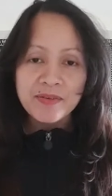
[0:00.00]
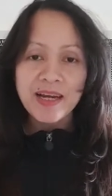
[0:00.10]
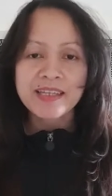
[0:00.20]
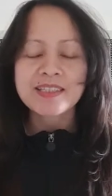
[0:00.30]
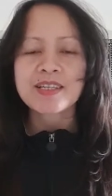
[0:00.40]

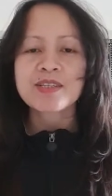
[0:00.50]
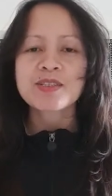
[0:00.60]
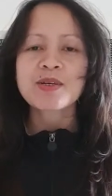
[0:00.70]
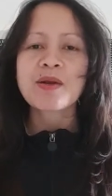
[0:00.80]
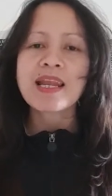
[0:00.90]
right,
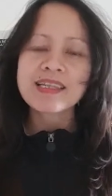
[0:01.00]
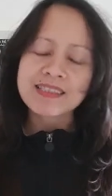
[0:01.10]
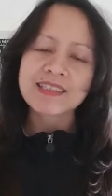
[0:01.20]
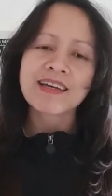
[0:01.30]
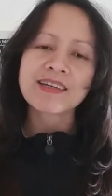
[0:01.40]
so
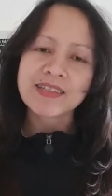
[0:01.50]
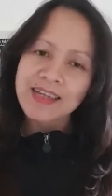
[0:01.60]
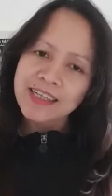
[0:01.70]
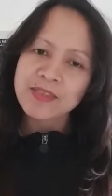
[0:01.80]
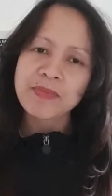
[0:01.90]

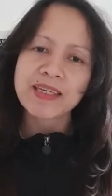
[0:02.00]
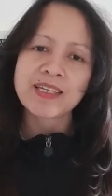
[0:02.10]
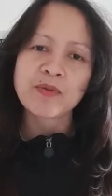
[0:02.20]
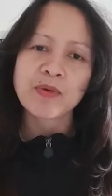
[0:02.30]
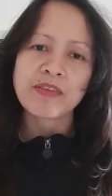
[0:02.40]
let's
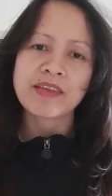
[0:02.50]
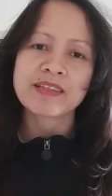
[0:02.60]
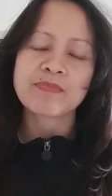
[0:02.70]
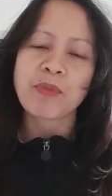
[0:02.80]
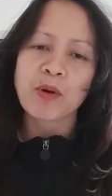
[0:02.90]
begin with
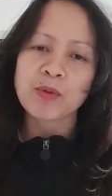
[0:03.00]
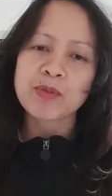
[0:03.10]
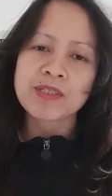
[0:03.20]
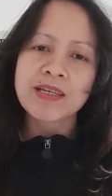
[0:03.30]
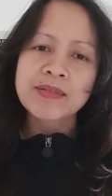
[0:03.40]
this pose.